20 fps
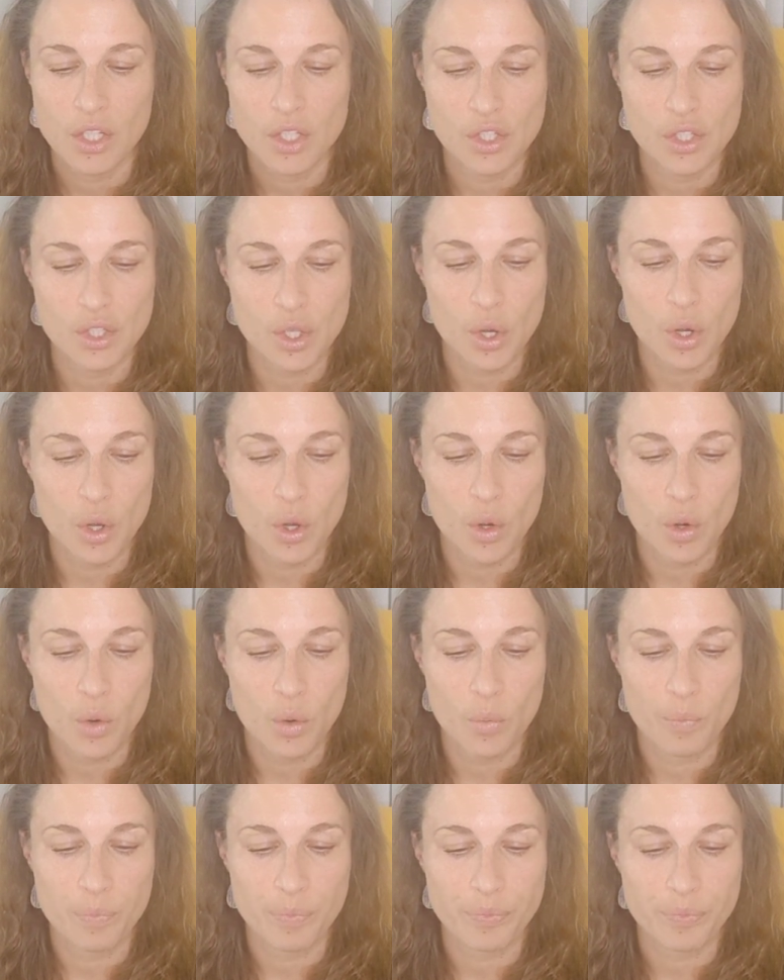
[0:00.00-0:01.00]

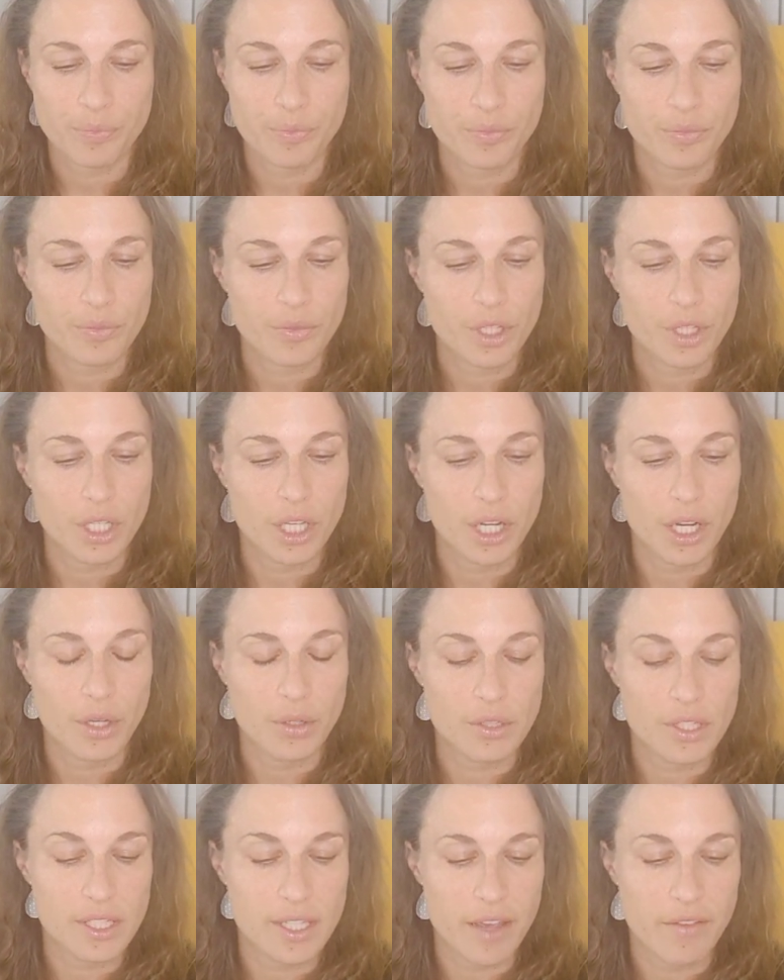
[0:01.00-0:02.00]
So, you
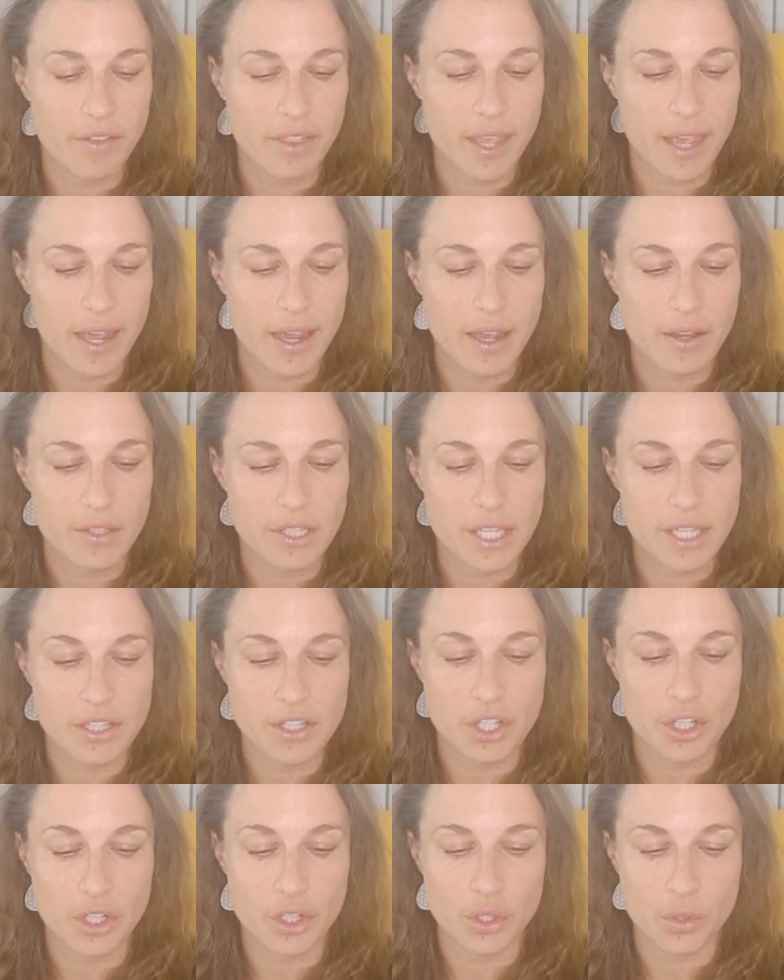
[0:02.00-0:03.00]
know, seventh house
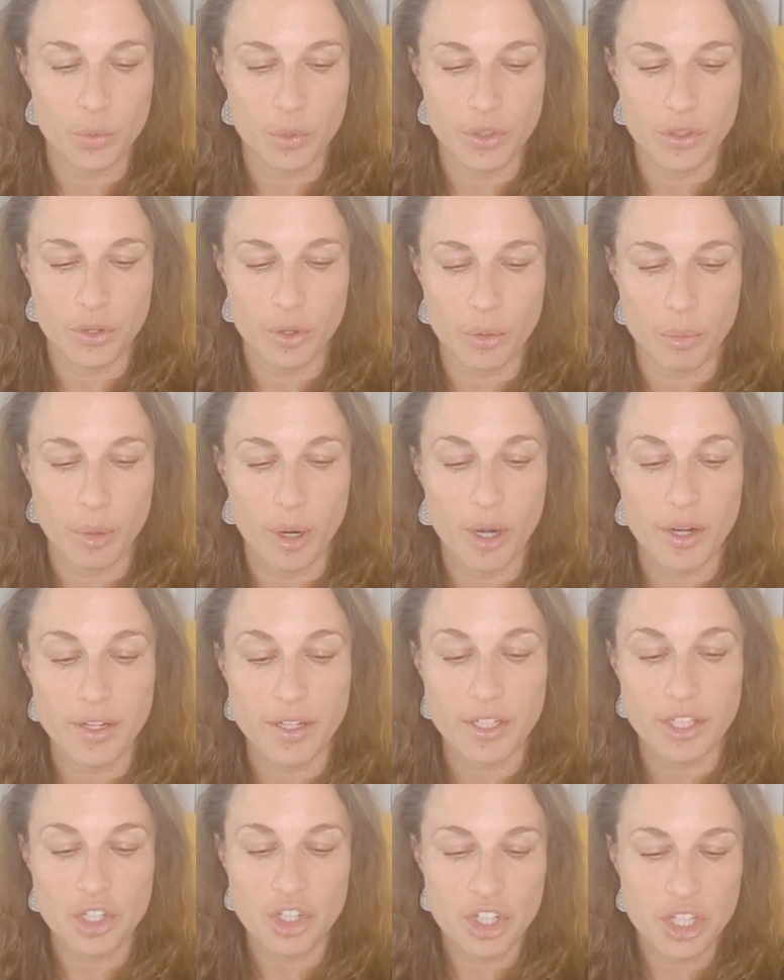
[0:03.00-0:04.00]
has to do with your
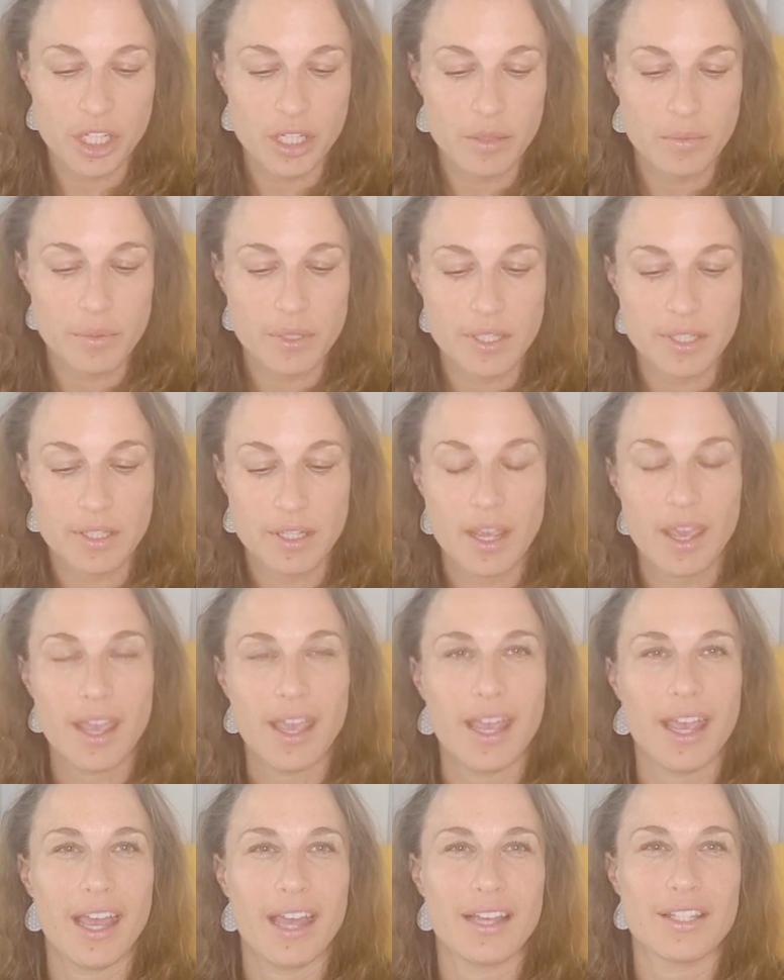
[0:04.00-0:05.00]
partnerships,
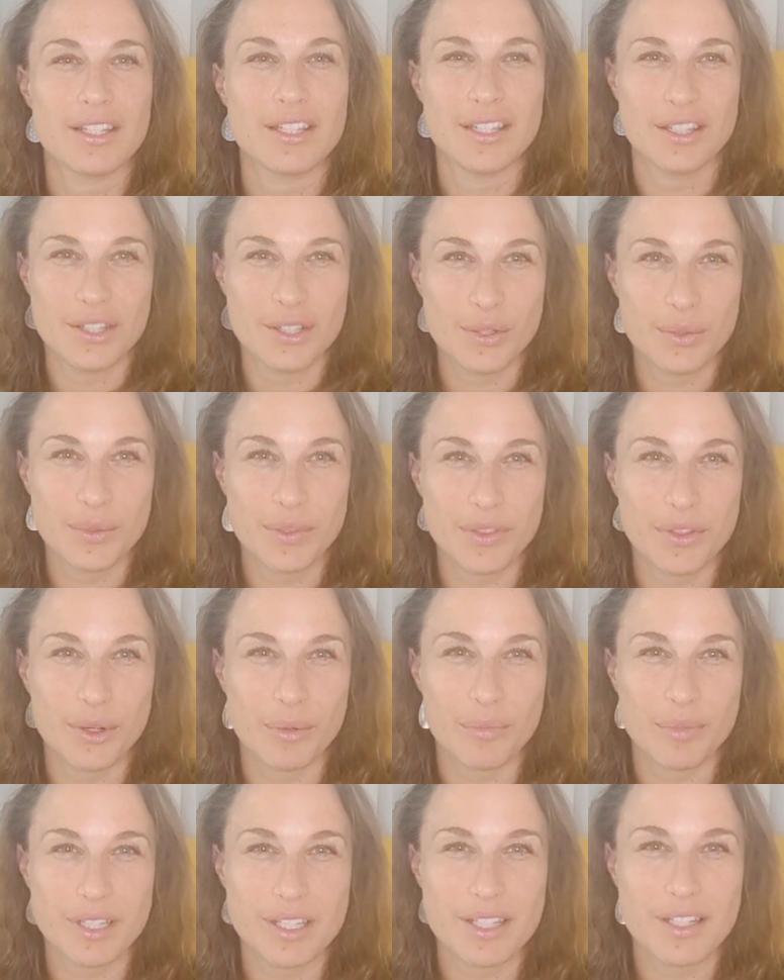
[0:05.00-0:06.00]
it has to do with
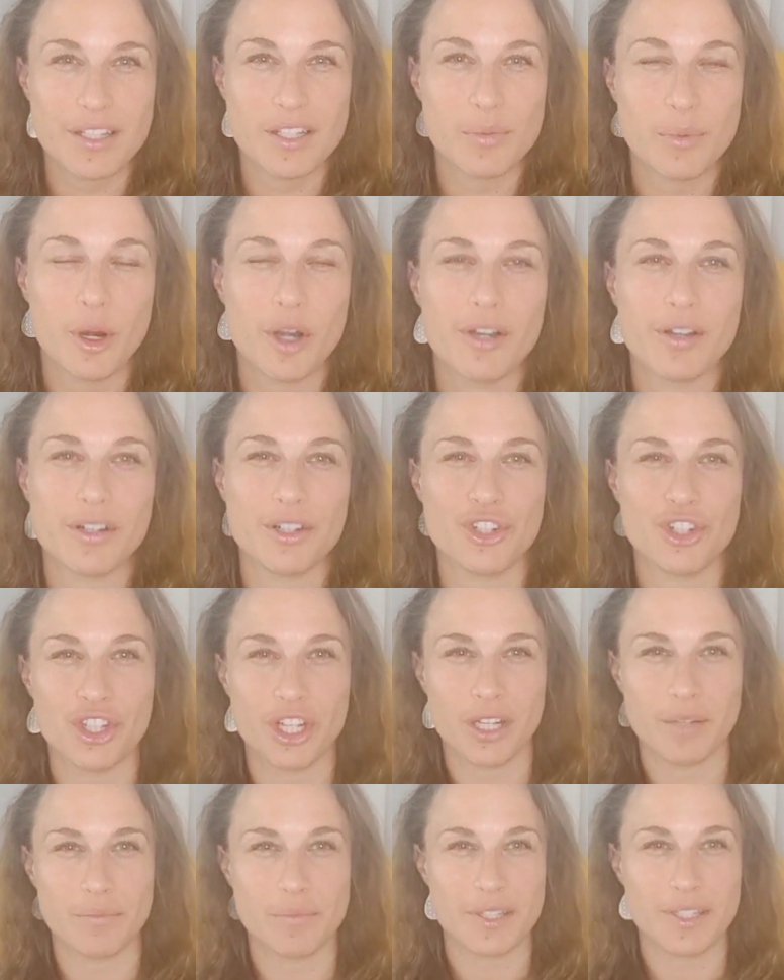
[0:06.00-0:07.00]
your business
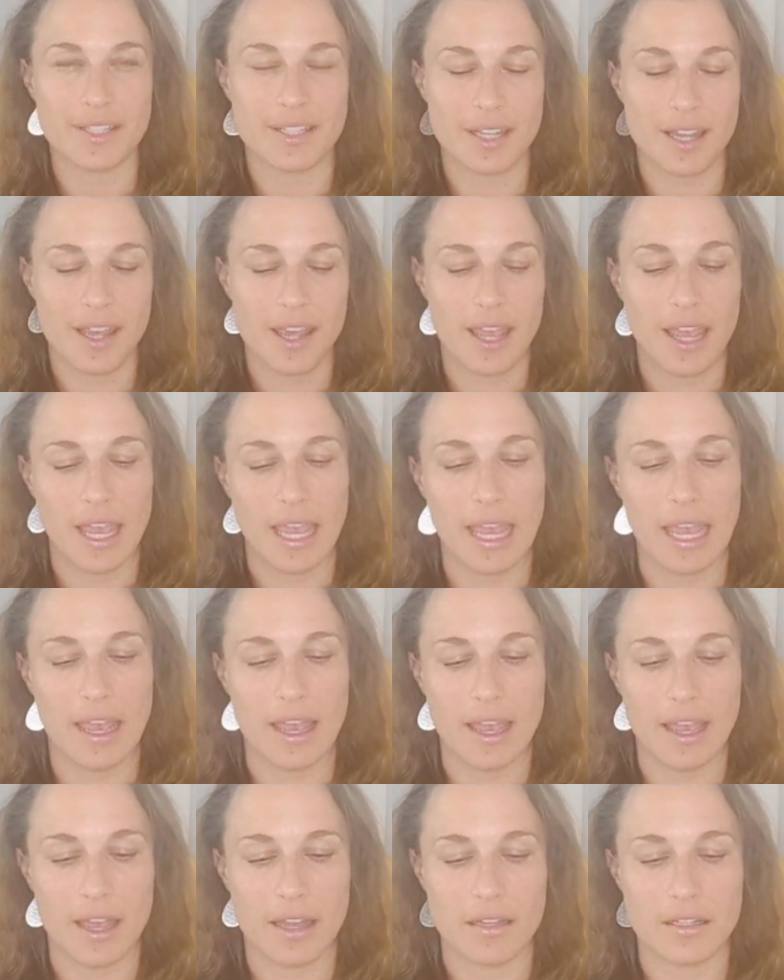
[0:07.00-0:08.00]
partnerships.
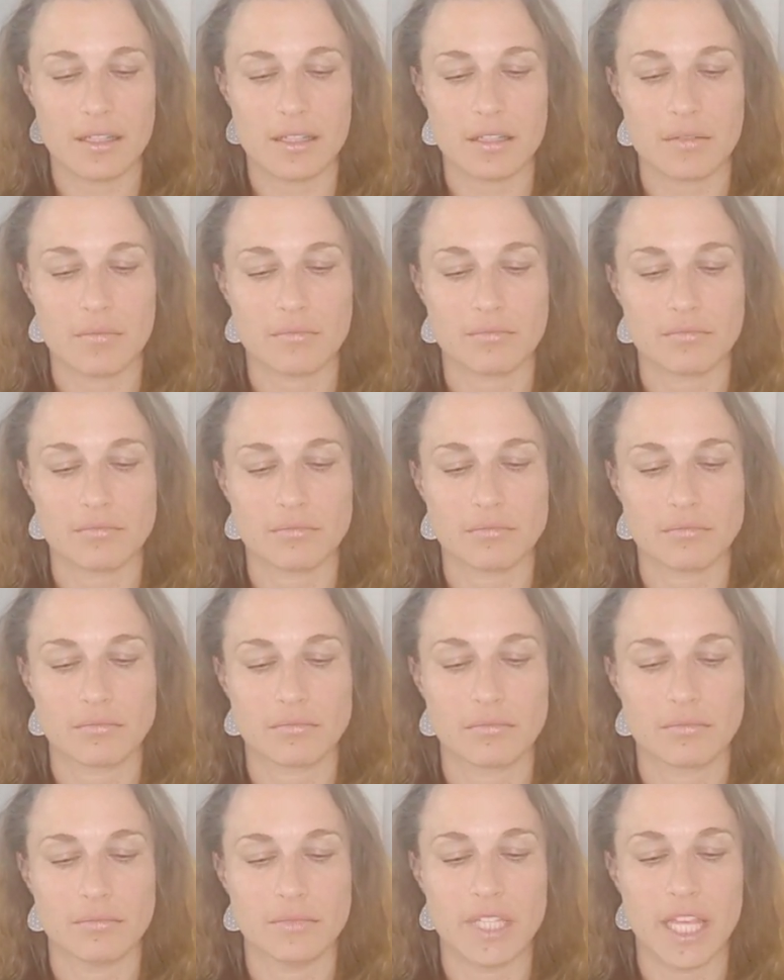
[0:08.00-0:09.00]
And
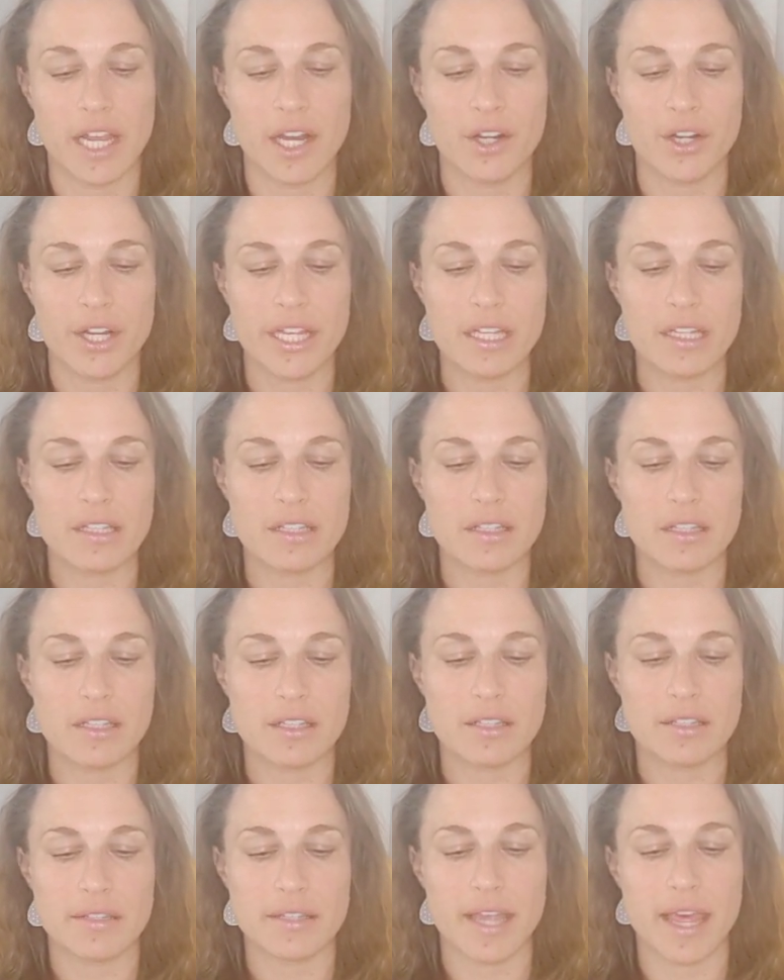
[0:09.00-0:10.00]
there is
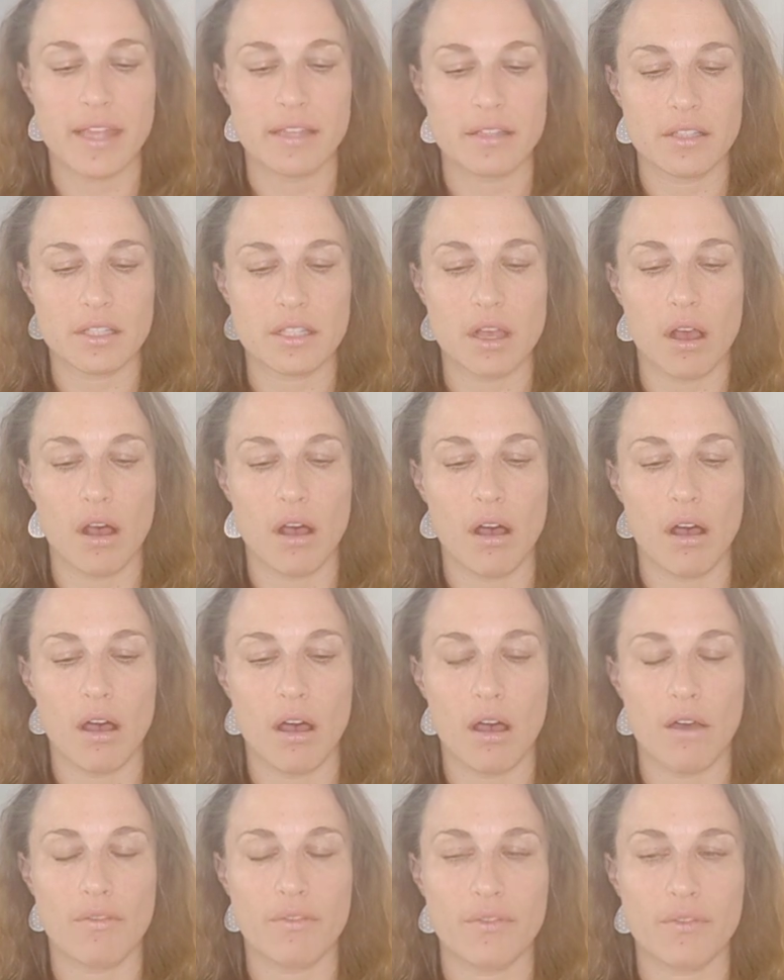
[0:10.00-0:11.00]
this sense
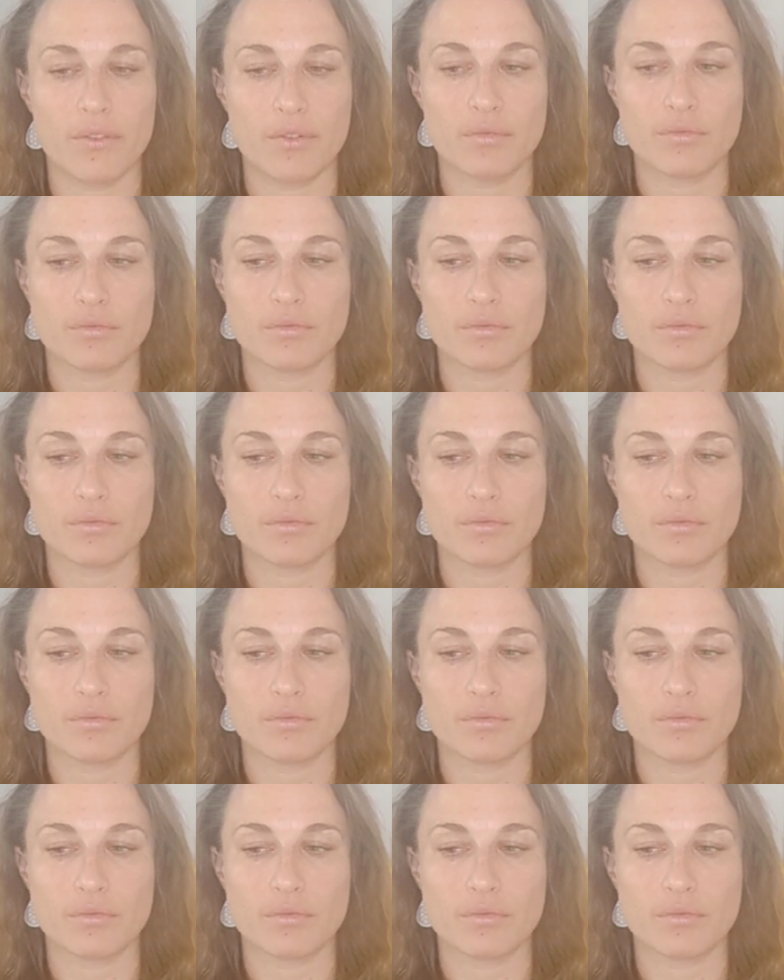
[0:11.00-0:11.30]
of